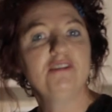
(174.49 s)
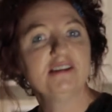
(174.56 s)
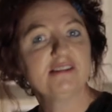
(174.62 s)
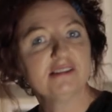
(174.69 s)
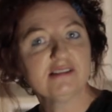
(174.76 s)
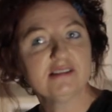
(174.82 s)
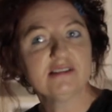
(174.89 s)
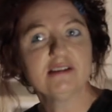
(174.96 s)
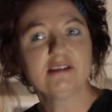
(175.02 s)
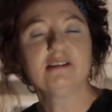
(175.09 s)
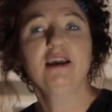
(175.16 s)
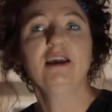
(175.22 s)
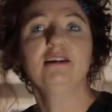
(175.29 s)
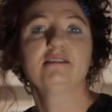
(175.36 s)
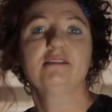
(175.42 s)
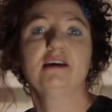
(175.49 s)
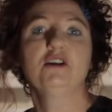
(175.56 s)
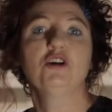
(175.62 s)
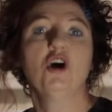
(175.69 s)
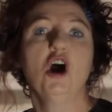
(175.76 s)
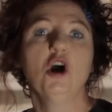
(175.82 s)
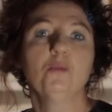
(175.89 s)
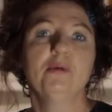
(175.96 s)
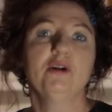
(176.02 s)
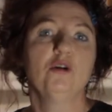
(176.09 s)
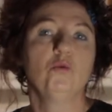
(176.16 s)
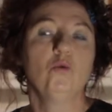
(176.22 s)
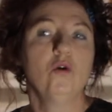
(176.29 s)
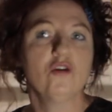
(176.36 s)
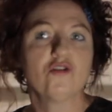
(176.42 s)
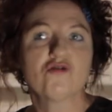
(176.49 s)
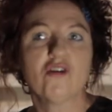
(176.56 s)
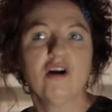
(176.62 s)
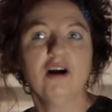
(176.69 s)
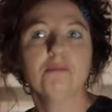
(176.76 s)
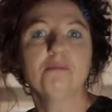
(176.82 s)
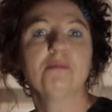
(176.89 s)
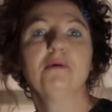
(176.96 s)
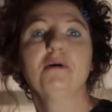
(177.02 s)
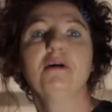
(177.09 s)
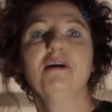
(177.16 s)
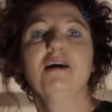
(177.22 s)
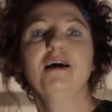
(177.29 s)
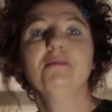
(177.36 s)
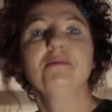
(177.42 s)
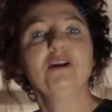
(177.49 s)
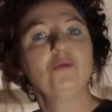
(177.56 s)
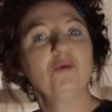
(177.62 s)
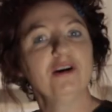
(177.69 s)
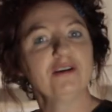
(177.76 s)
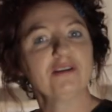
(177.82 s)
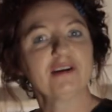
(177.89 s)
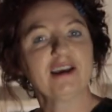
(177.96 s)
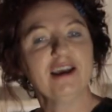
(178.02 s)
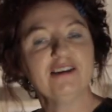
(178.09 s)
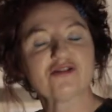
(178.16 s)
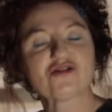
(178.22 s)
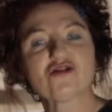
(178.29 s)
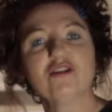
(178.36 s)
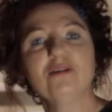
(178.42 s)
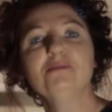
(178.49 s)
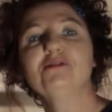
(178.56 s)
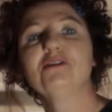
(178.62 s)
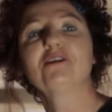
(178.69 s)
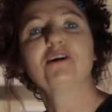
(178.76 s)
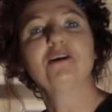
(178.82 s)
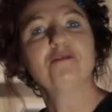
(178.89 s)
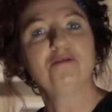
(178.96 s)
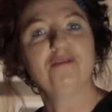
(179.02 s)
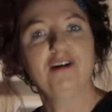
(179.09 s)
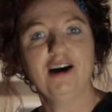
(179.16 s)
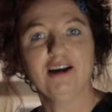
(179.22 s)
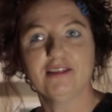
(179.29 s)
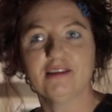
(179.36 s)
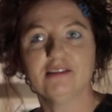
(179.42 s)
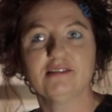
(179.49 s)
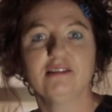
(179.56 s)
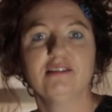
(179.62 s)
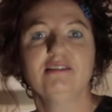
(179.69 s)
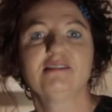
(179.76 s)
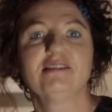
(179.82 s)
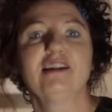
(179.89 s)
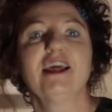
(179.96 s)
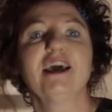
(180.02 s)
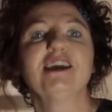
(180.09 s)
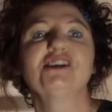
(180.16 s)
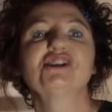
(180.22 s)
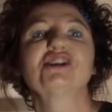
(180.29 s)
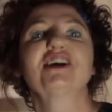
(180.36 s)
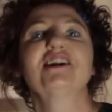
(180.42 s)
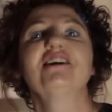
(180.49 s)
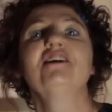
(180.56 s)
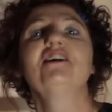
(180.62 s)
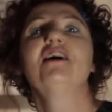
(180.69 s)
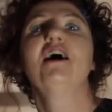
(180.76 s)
visited it and you open a wardrobe uh, in one of the guest rooms, you're going to find this installation.